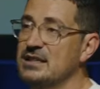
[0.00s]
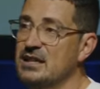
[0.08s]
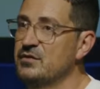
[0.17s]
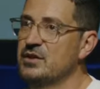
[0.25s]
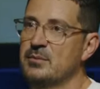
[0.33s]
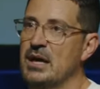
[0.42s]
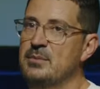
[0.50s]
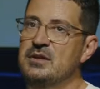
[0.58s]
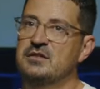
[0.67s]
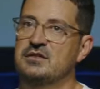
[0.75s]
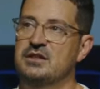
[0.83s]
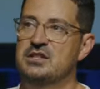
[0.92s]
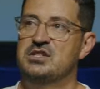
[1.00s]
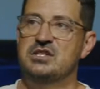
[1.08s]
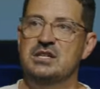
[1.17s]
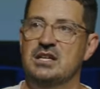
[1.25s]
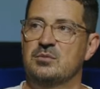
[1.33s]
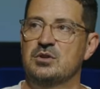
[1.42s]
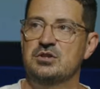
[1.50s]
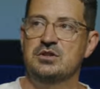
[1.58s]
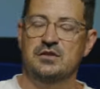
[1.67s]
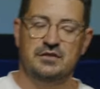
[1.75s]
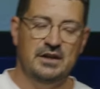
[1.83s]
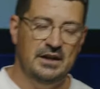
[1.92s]
giving, maybe it's this year where you
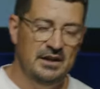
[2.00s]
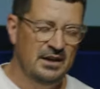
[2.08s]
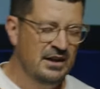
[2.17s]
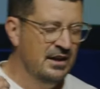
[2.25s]
just say,